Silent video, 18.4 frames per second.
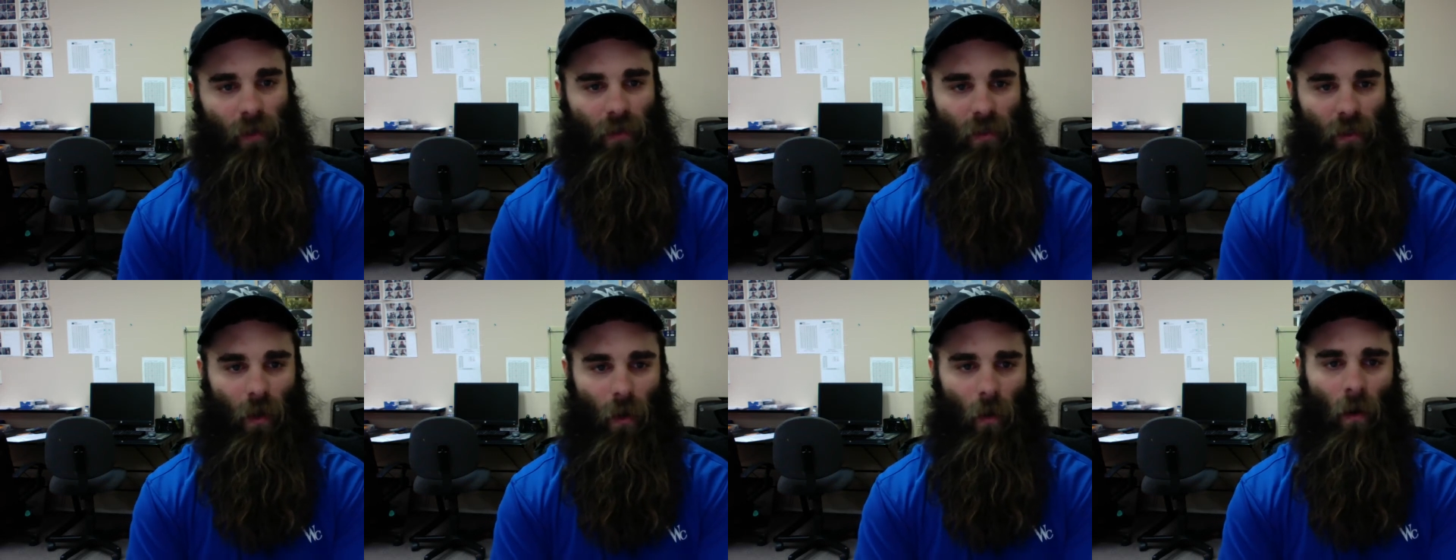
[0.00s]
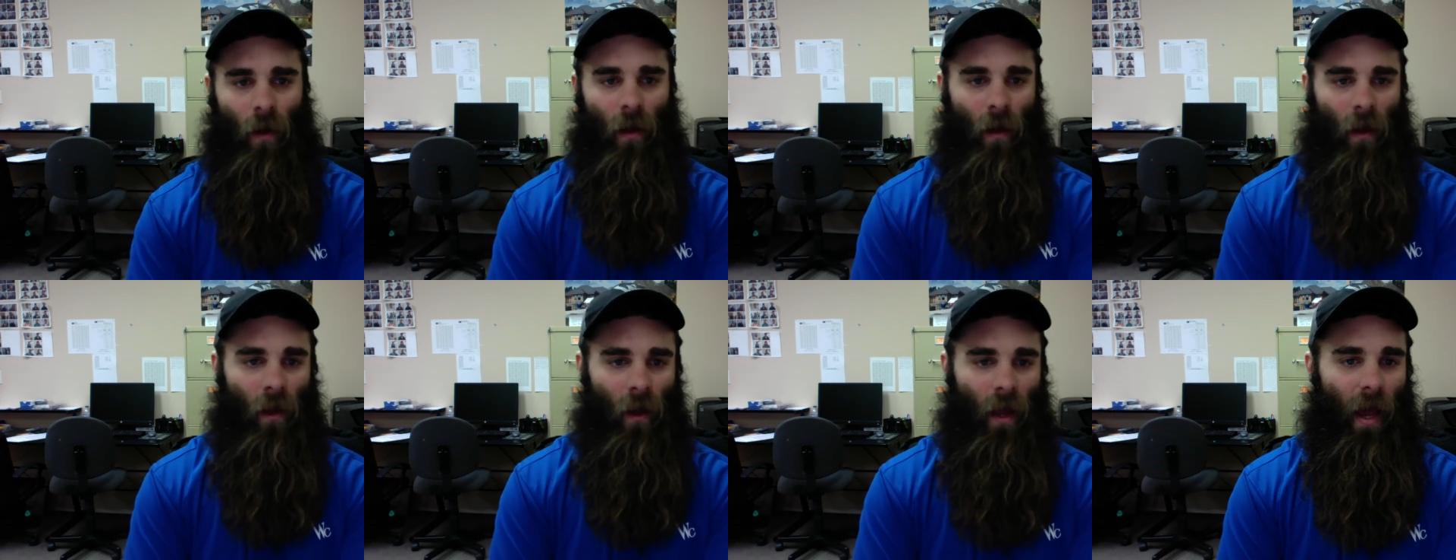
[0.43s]
So,
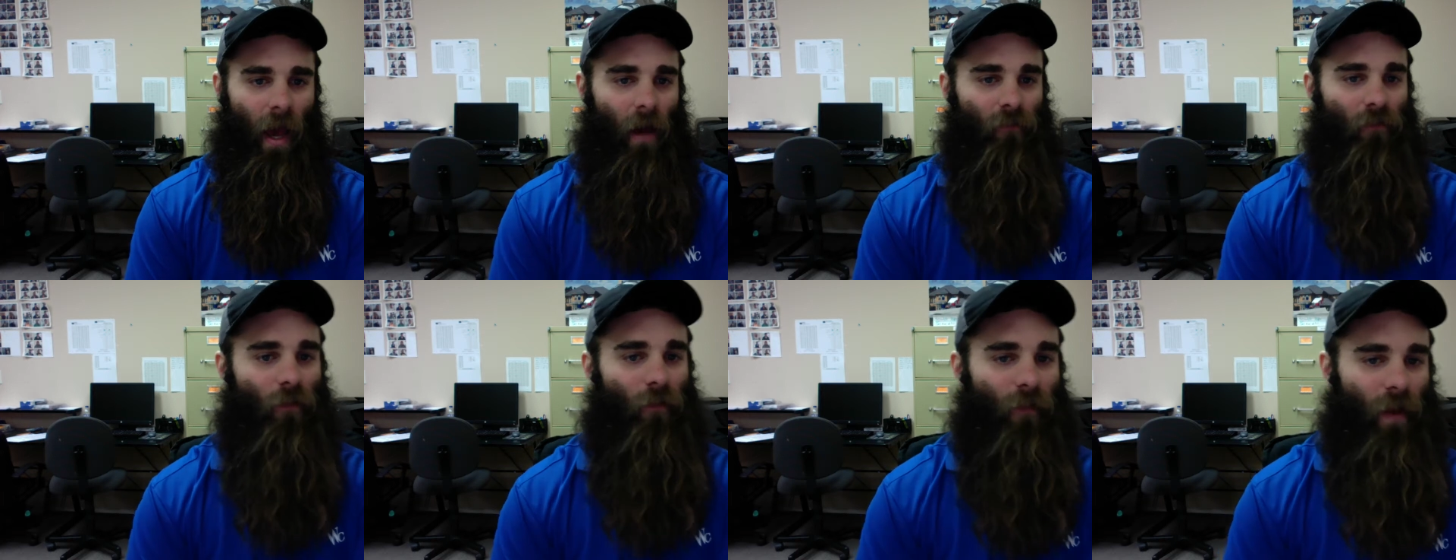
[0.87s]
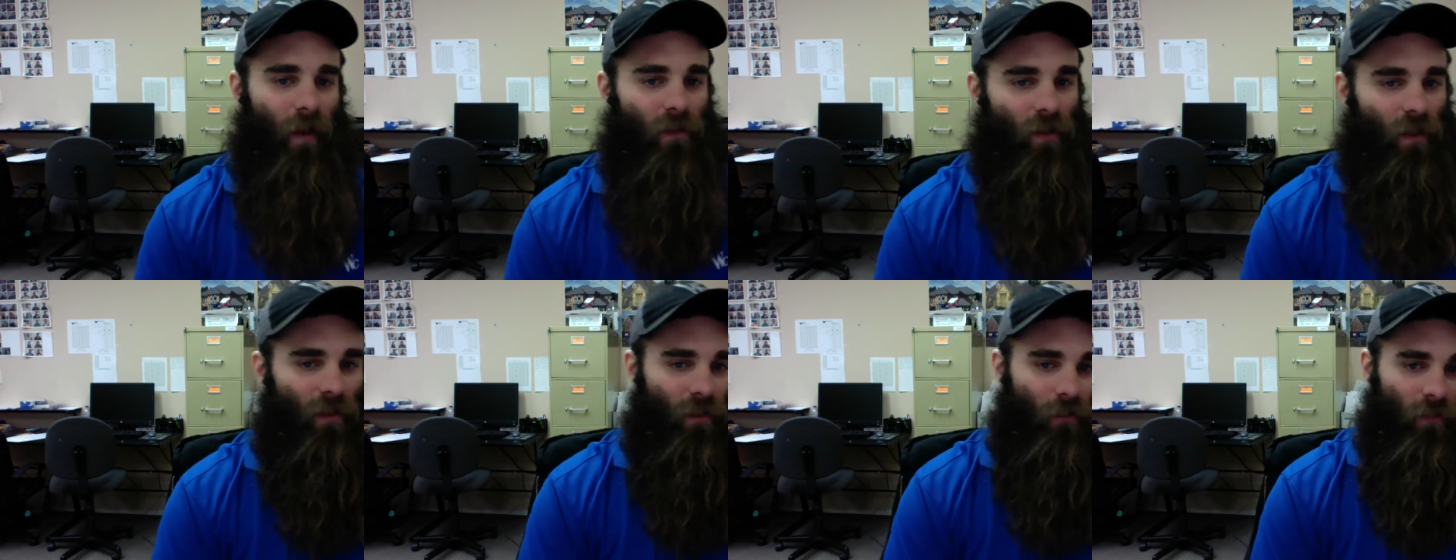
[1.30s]
After
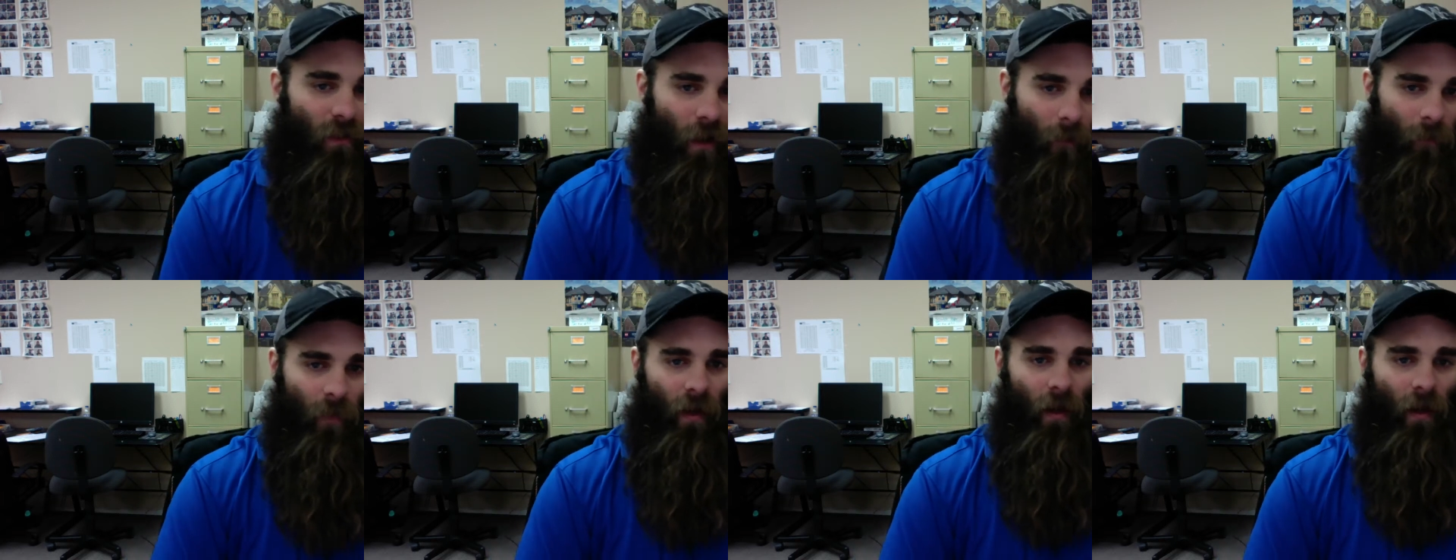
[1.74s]
Effects lets you dump